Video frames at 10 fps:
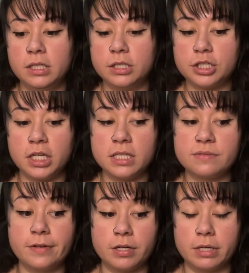She is
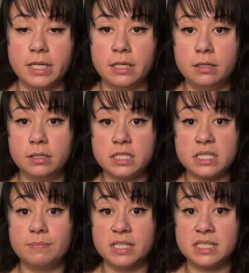very
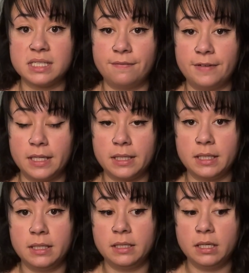specific,
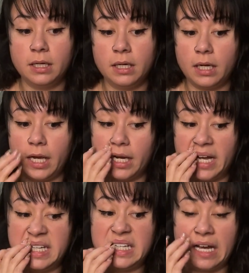and
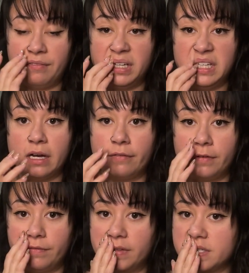I didn't have enough
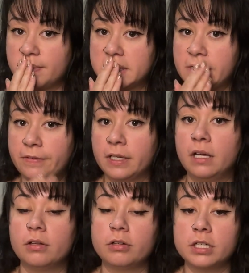of the specific
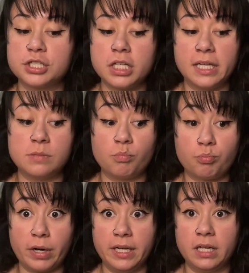color because she likes
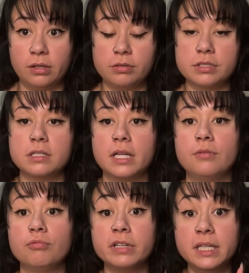bright colors, like
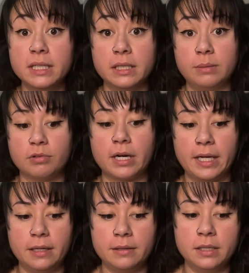really
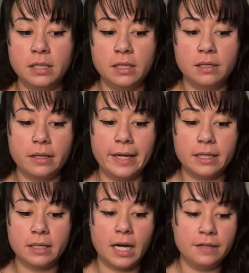bright.
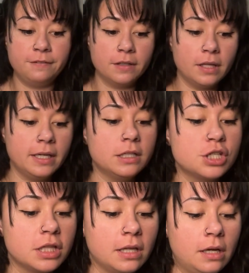Like I feel like
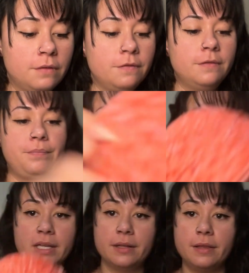she'd love
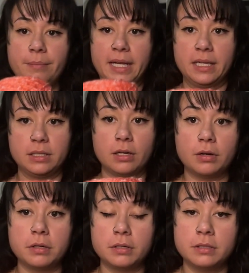the bacon
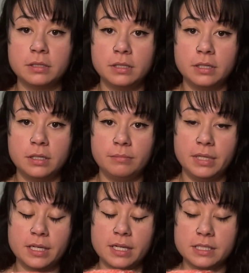yarn
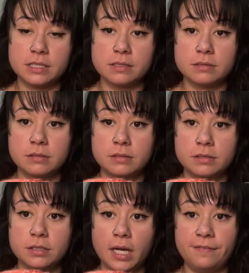because
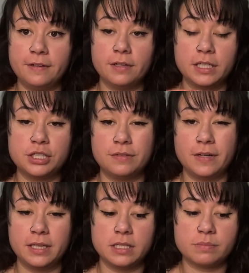I feel like she'd
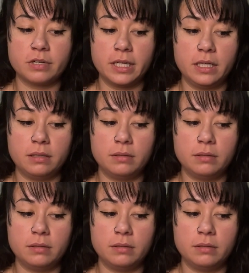find this pretty,